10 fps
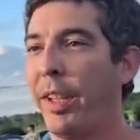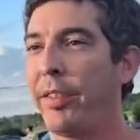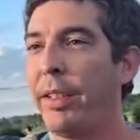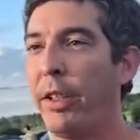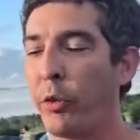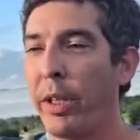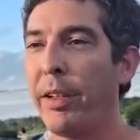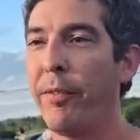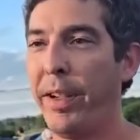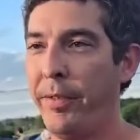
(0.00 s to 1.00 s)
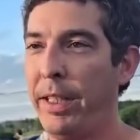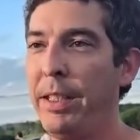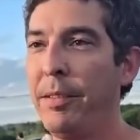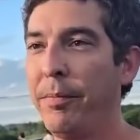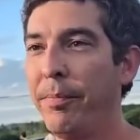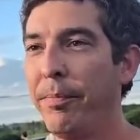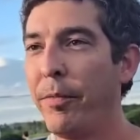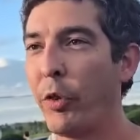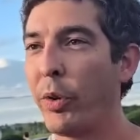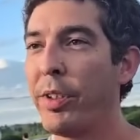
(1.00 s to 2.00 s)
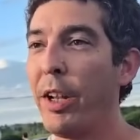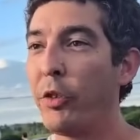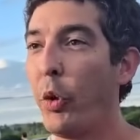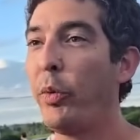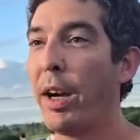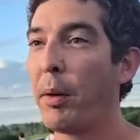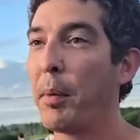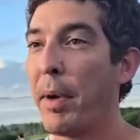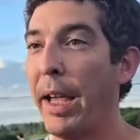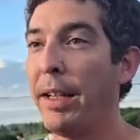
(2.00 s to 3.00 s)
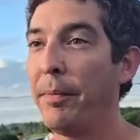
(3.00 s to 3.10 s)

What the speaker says: 60, it's reading 50. So it's not too terribly bad.